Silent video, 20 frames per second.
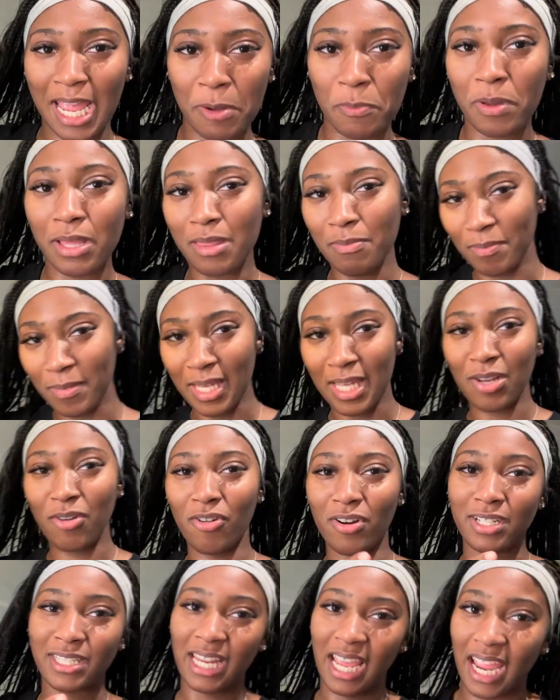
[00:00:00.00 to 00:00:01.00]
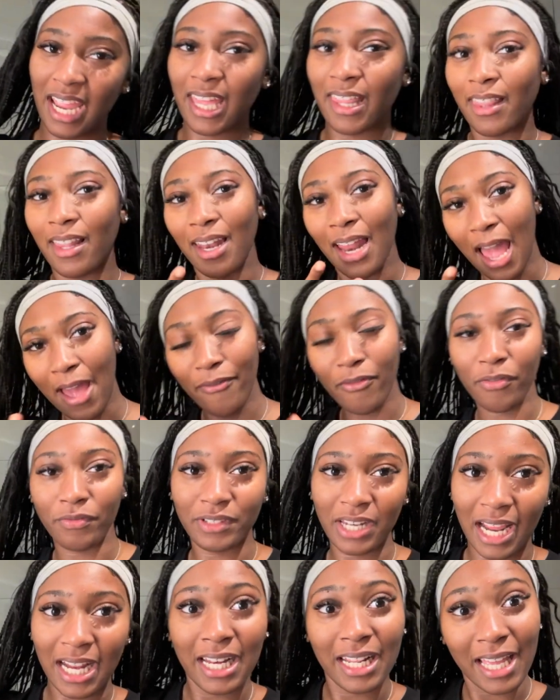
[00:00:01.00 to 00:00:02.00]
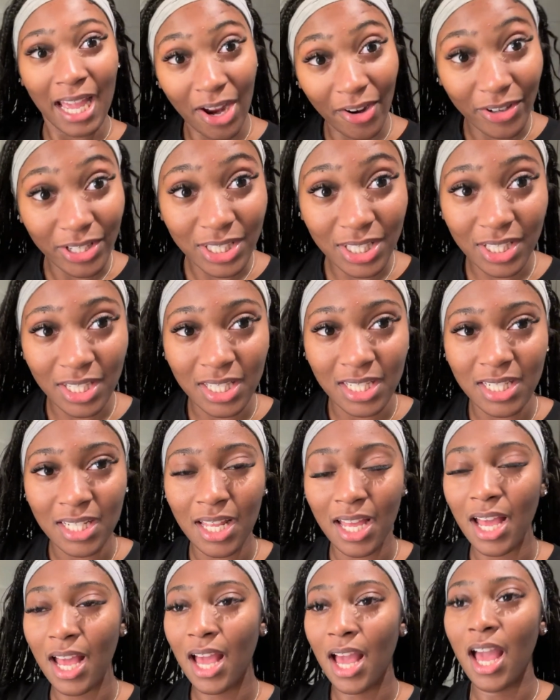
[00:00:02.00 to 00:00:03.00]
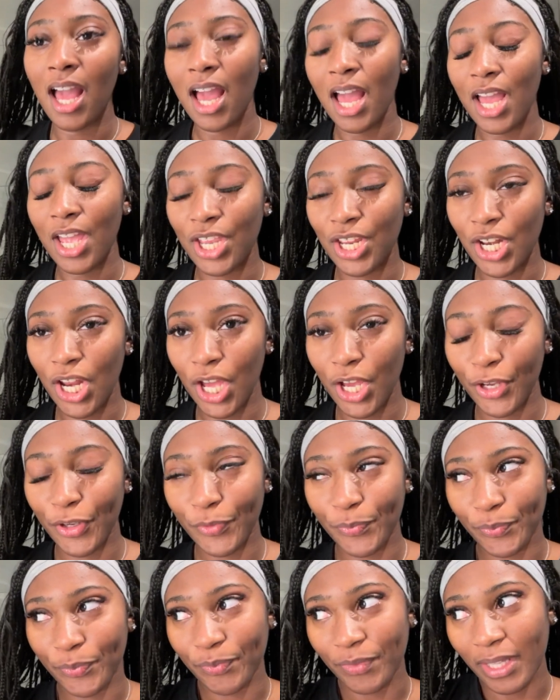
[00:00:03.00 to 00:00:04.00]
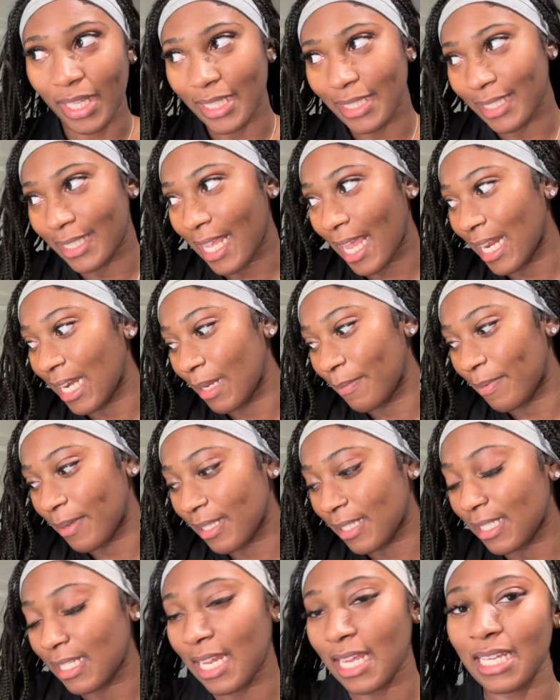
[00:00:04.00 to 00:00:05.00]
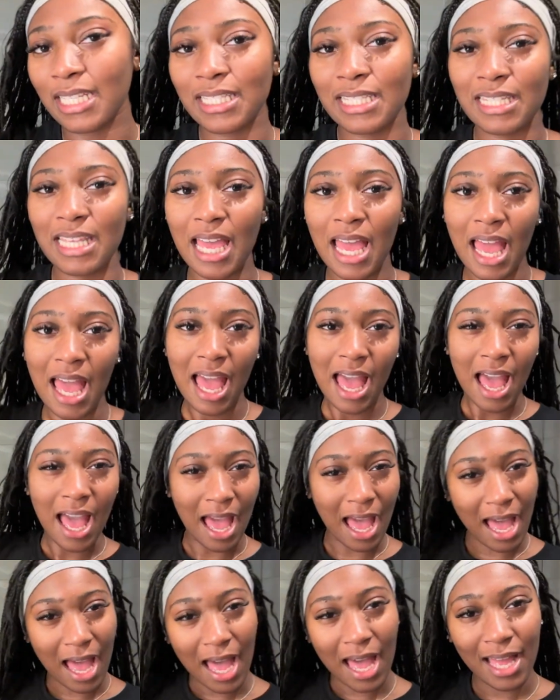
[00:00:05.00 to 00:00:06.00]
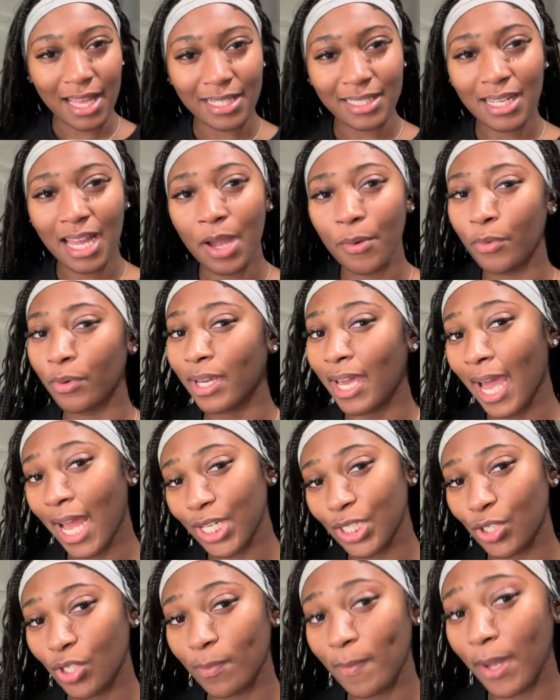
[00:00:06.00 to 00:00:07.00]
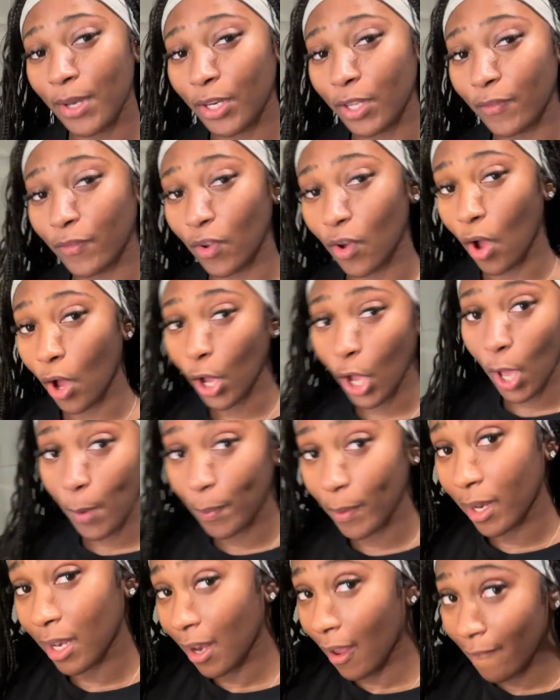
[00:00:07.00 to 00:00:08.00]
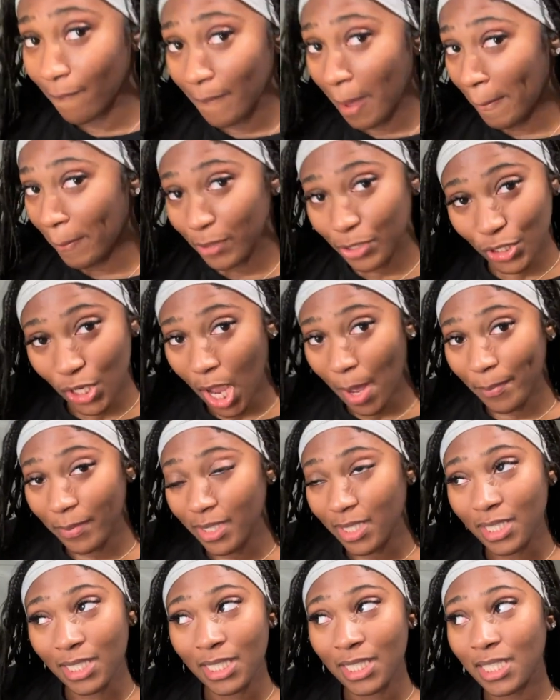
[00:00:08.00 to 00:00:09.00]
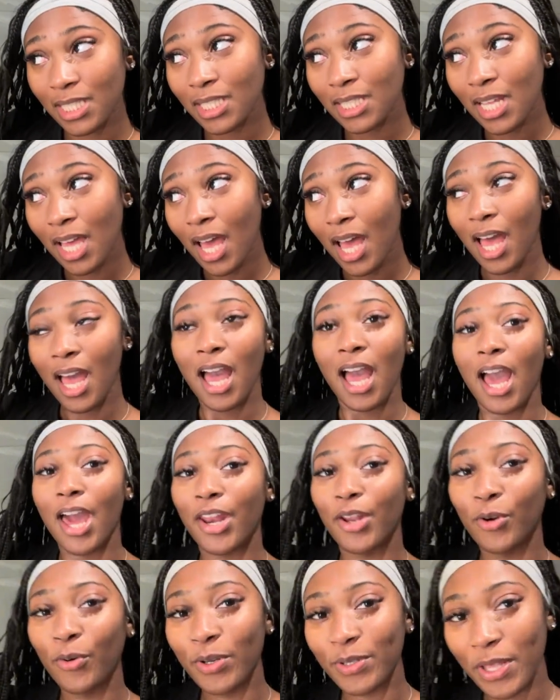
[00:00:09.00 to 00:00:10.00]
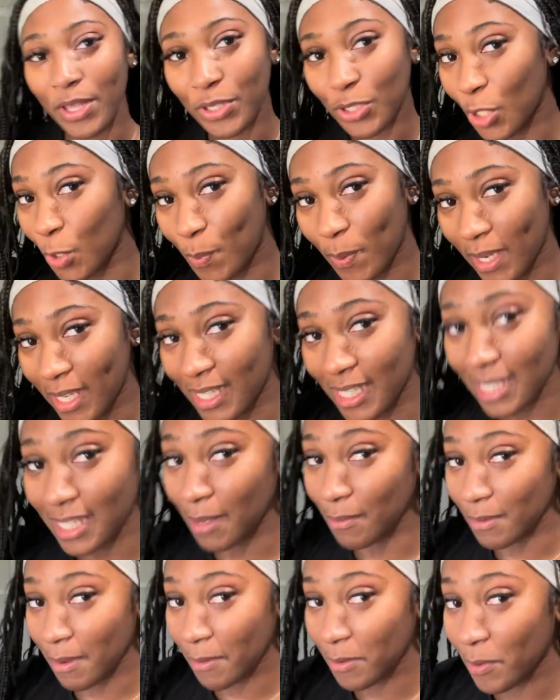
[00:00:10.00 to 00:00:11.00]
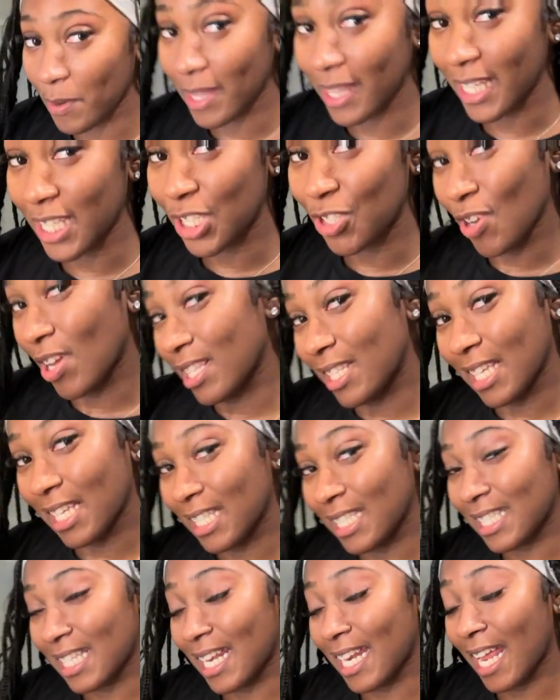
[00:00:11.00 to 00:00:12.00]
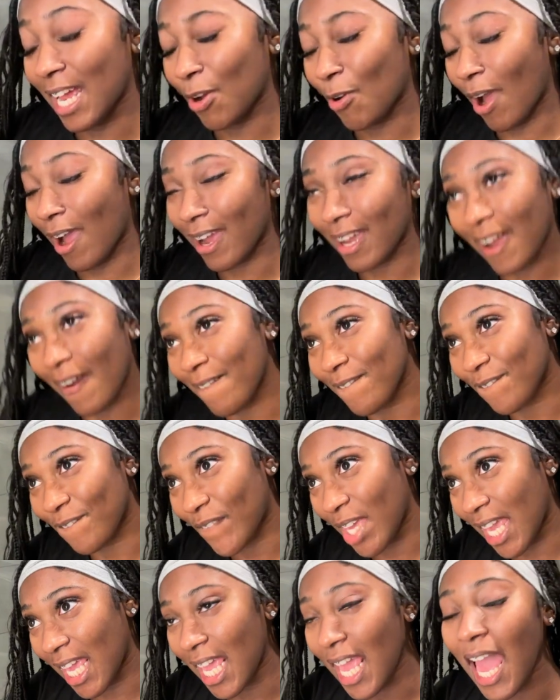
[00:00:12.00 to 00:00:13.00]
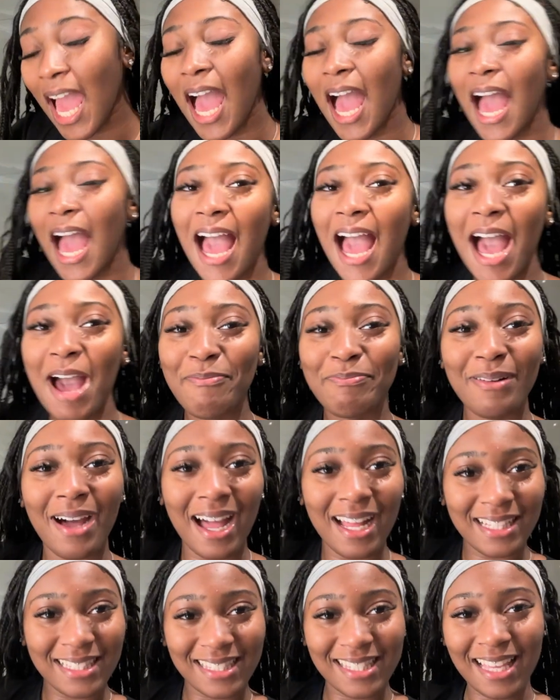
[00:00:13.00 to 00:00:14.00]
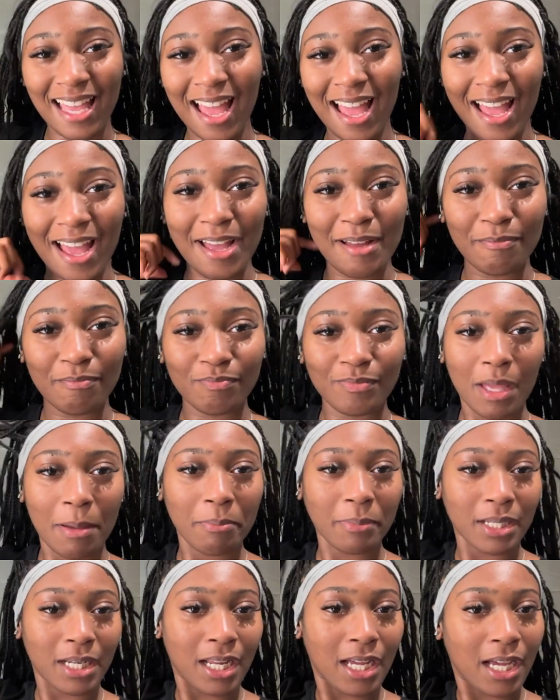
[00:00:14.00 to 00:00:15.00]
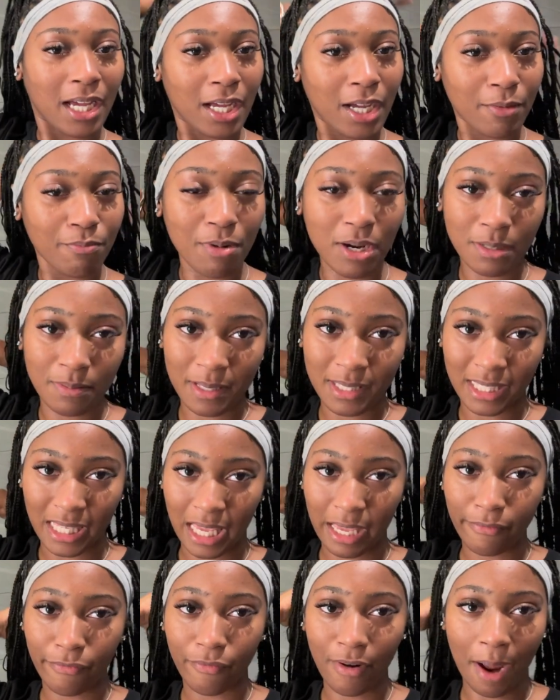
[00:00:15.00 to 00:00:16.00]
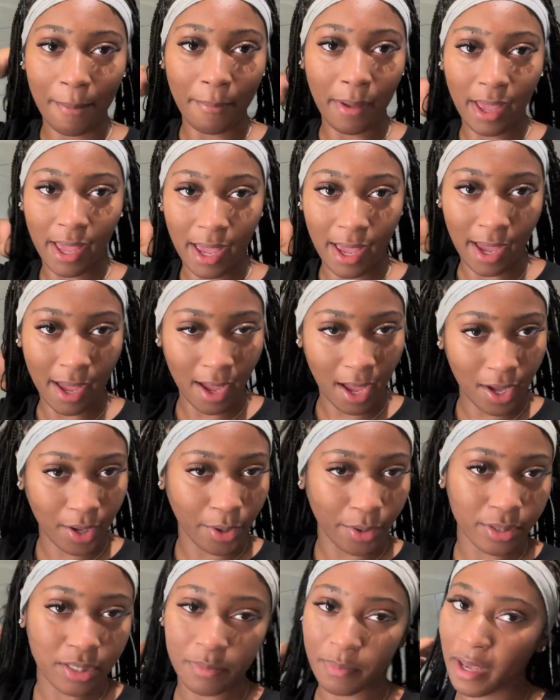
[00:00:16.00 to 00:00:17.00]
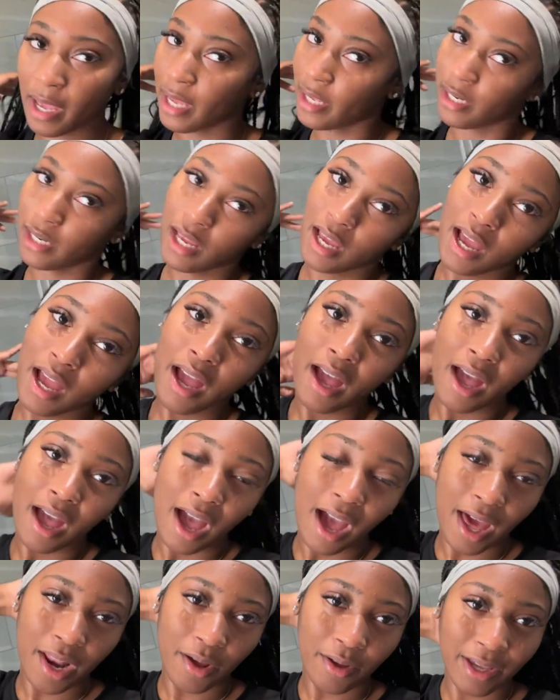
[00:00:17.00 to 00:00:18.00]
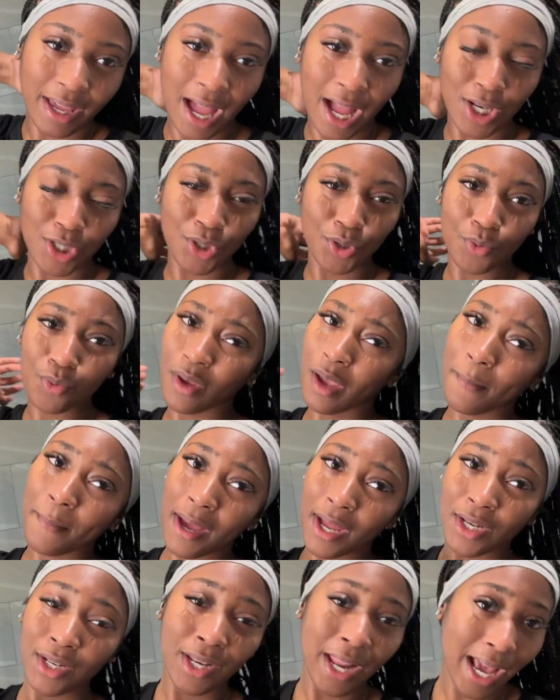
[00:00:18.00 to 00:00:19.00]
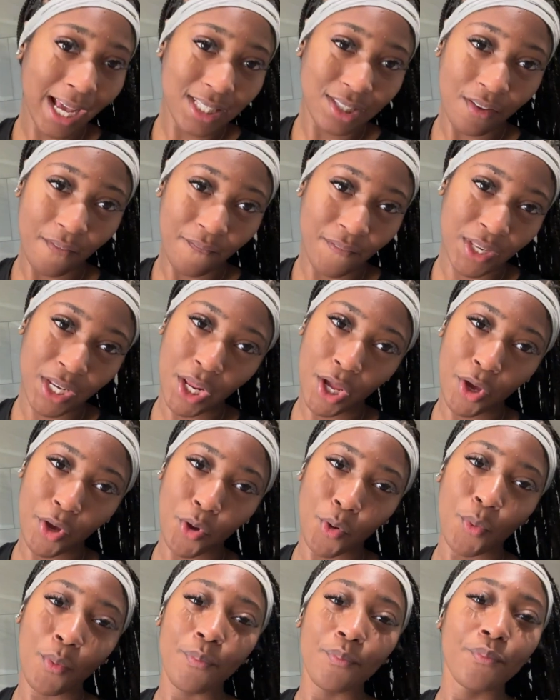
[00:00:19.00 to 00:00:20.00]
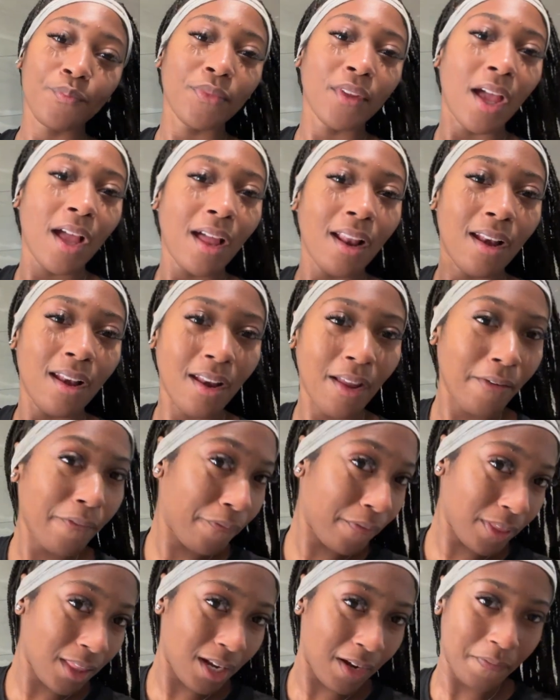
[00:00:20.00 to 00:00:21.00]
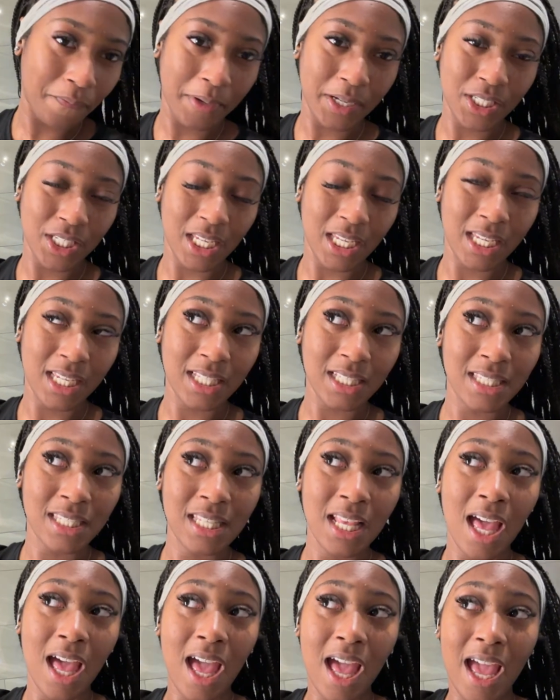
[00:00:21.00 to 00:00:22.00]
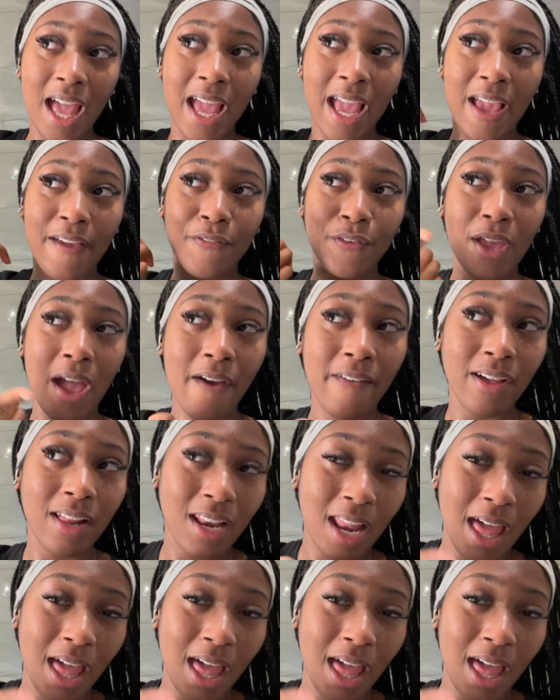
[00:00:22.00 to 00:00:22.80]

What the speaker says: with me, or a day in the life of Daily Carrington, you know, daily business. And I will catch you in my new vlog. Hope you love my pajamas. I don't always wear two pieces. Sometimes I wear these dresses and they're quite comfy. But I'm gonna brush my teeth, wrap my hair, and go to bed. And I'll catch you in my next video. Love for the love, my G's. If you haven't